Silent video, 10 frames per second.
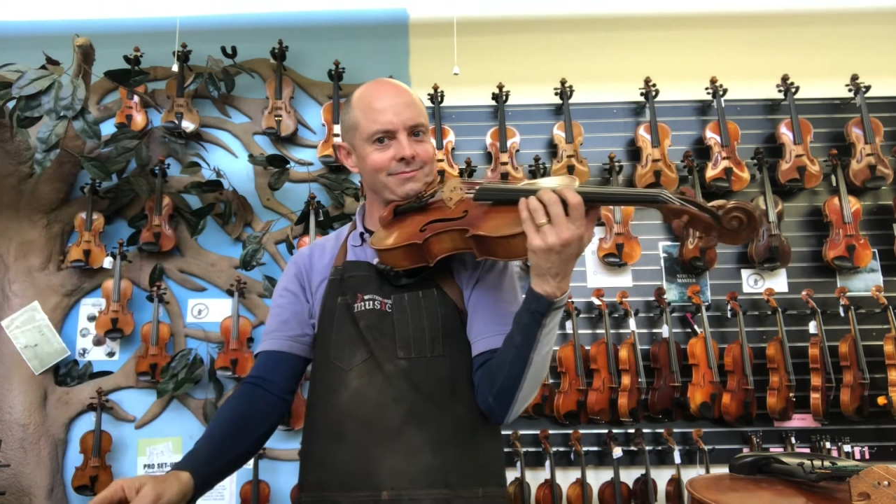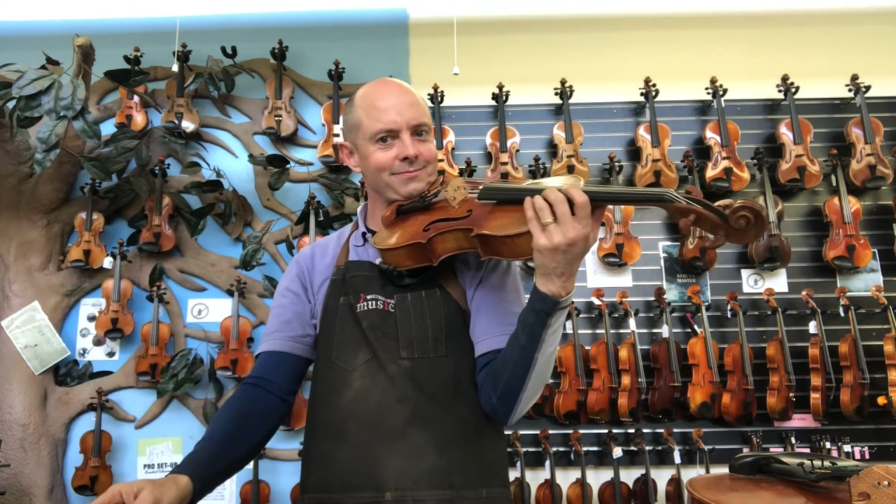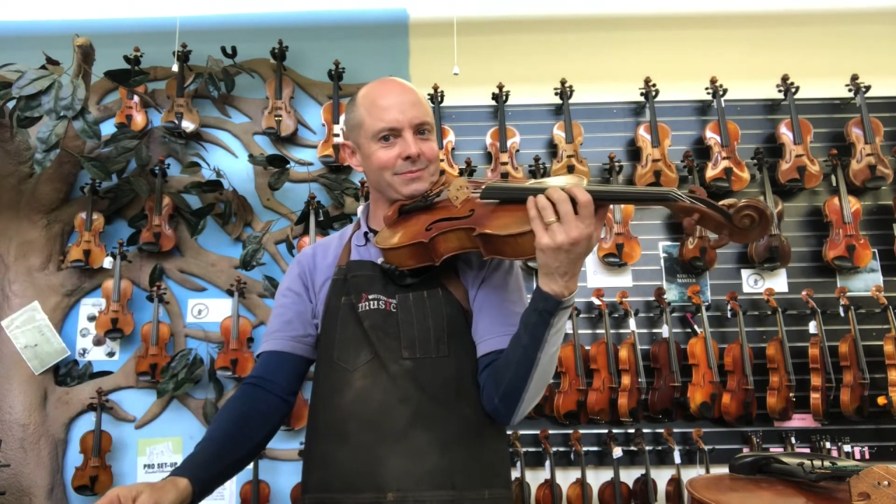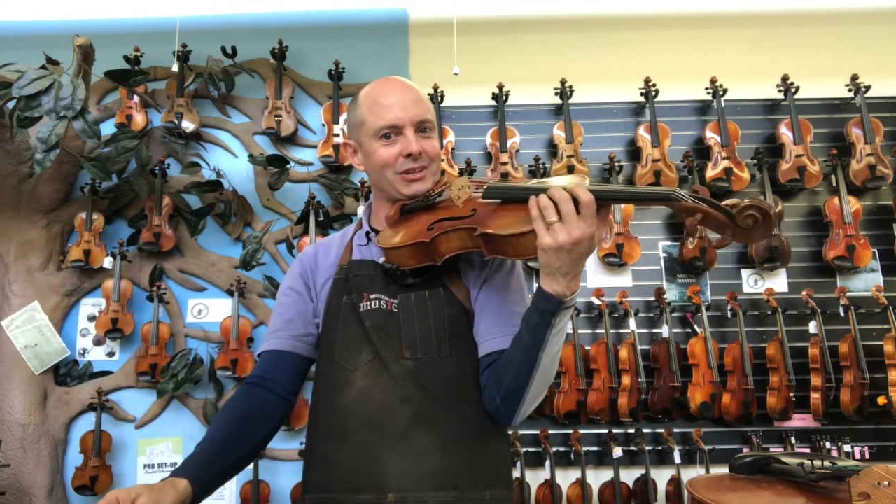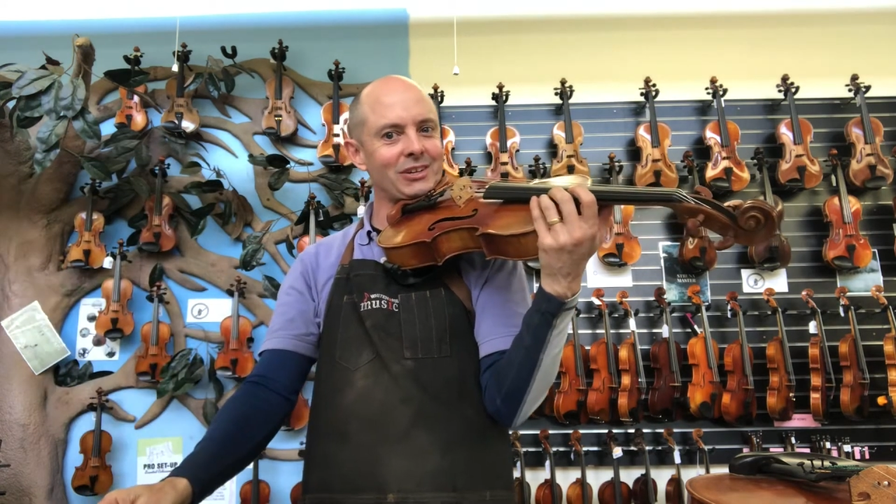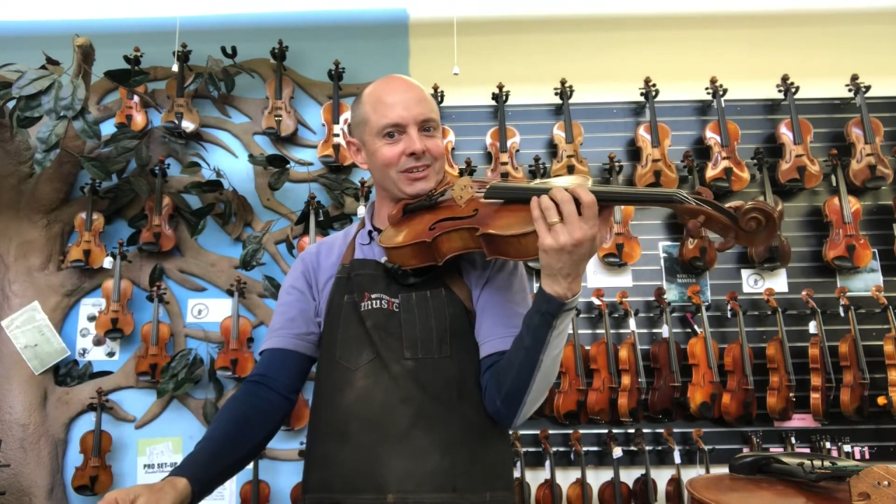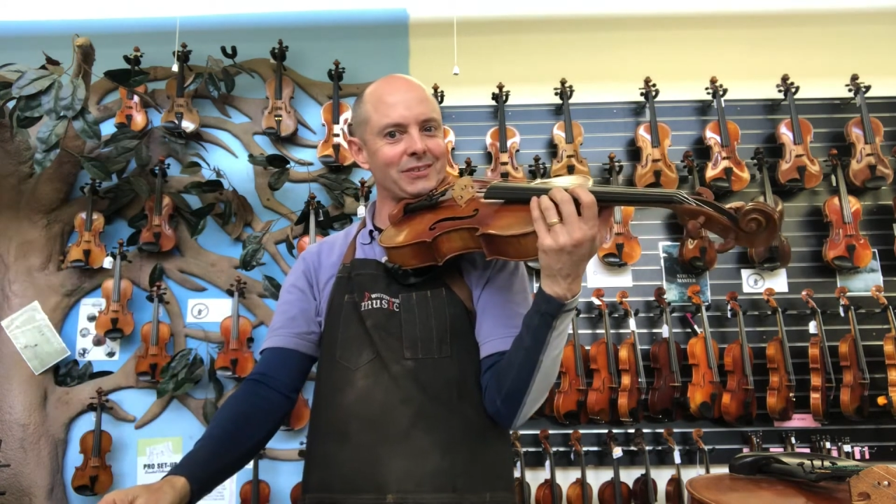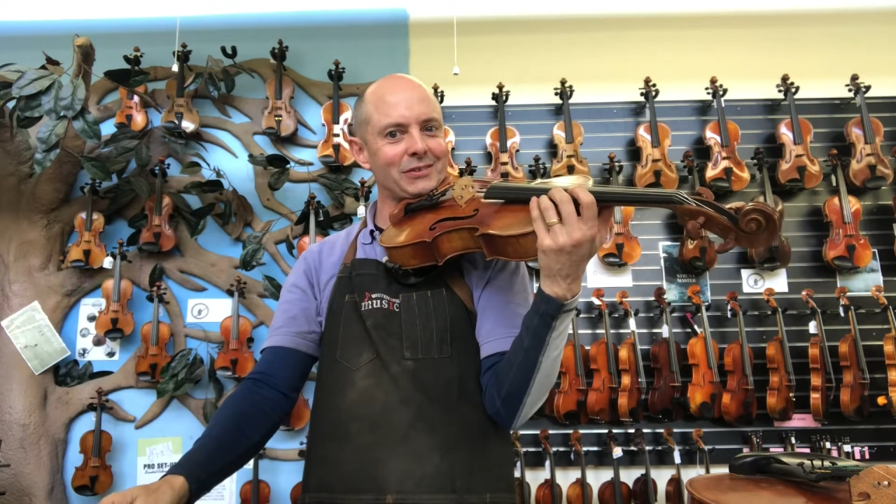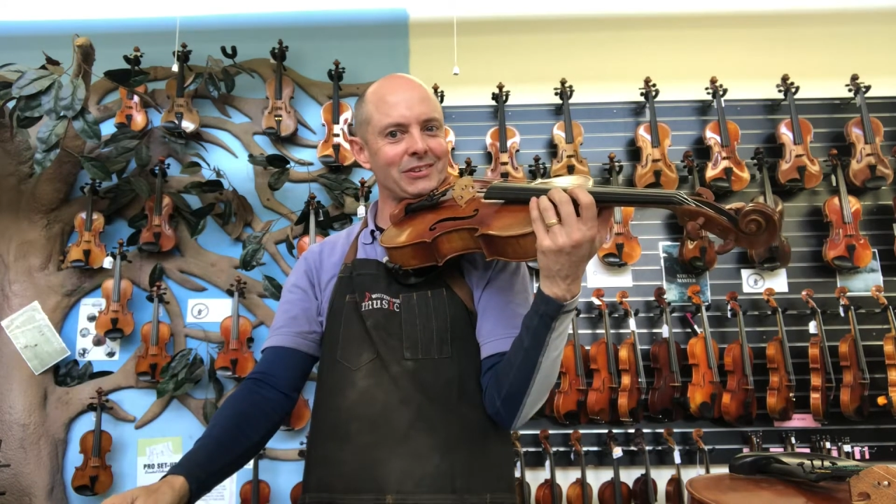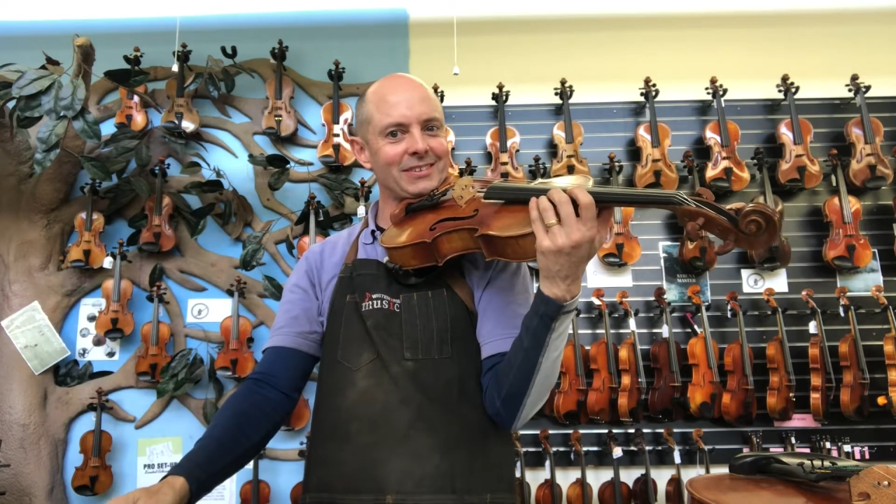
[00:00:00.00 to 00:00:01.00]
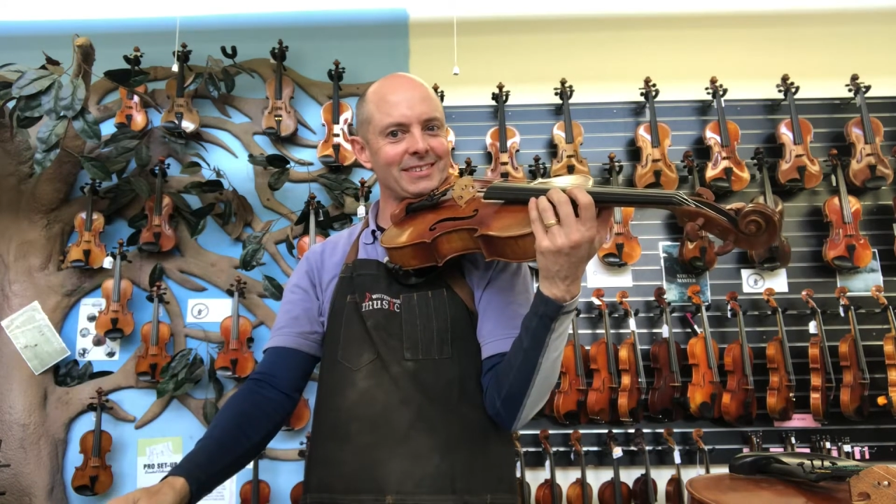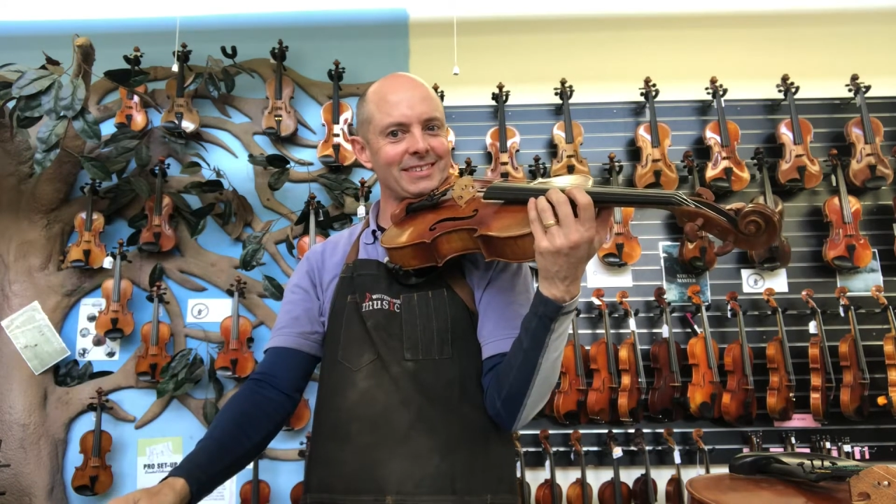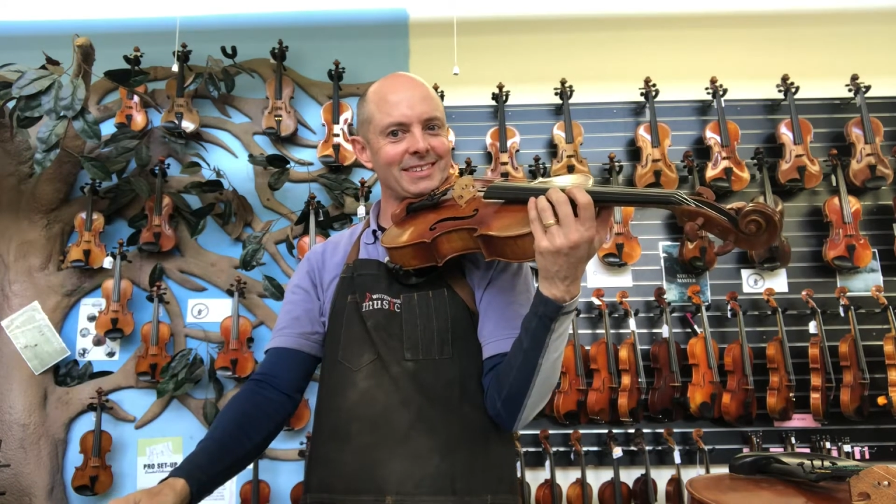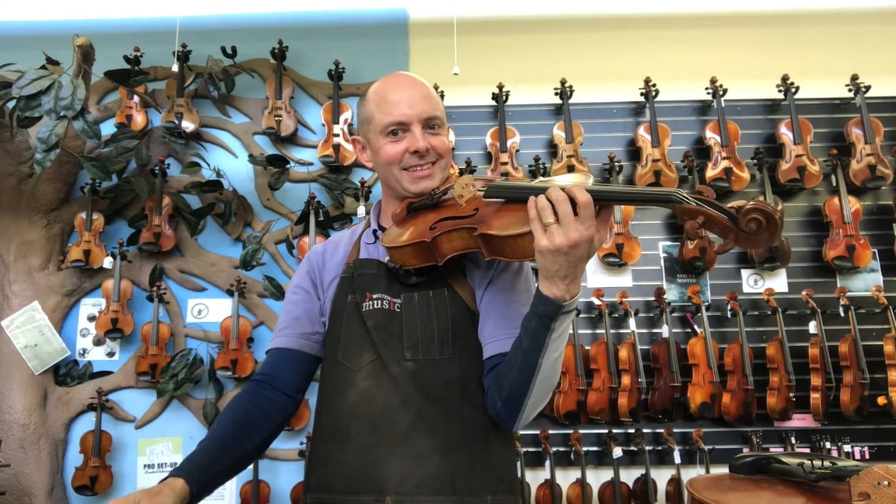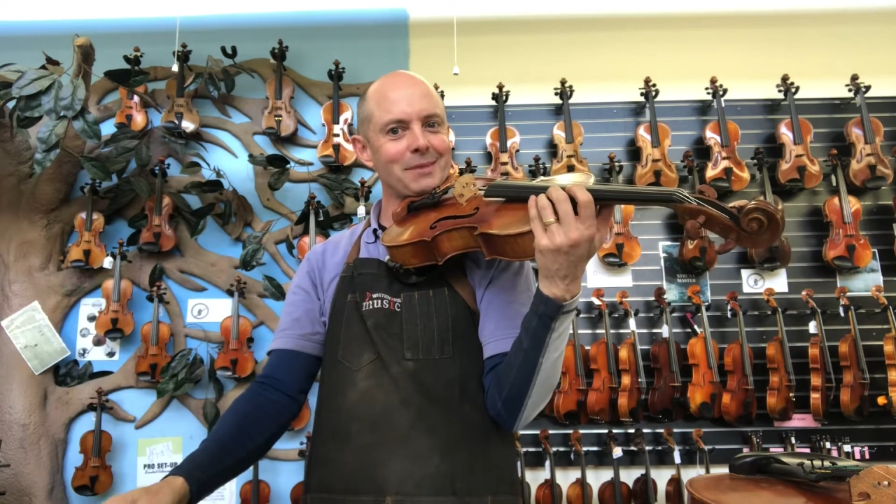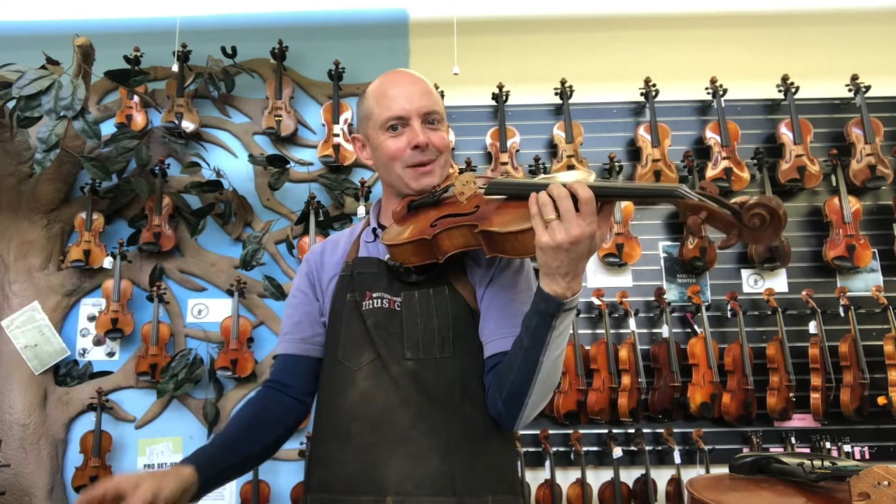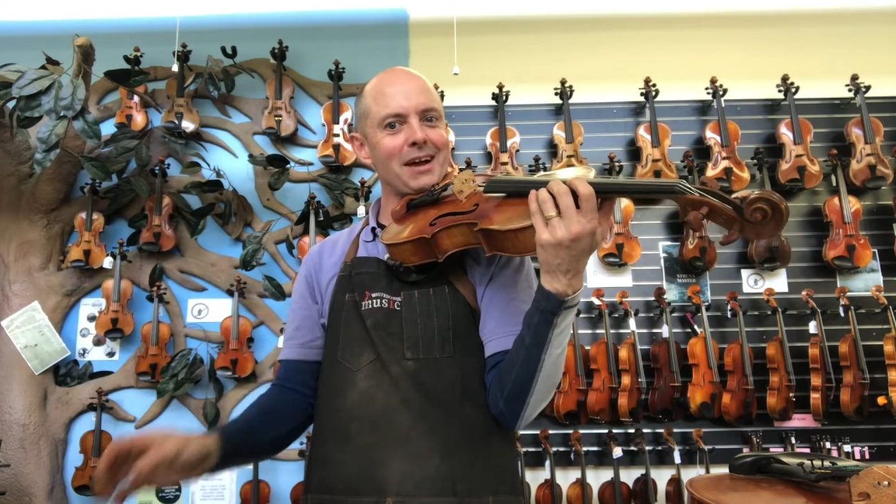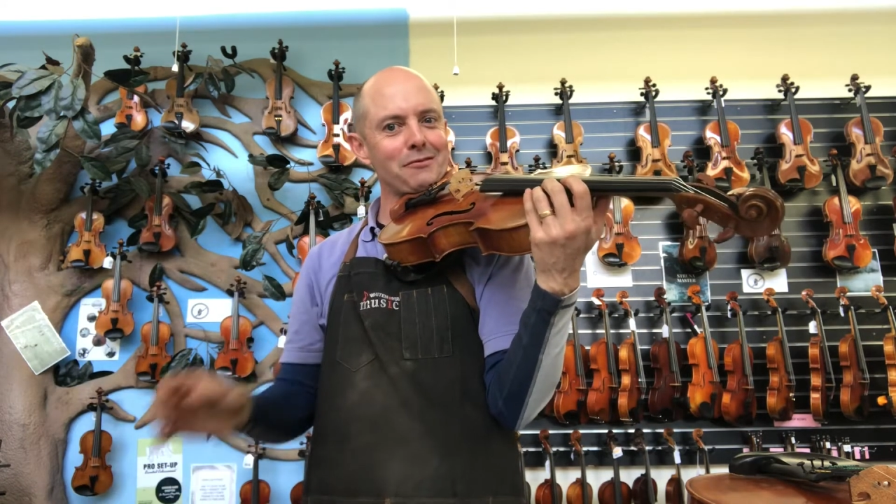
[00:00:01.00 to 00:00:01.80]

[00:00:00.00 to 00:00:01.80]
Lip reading: Beautiful. Apart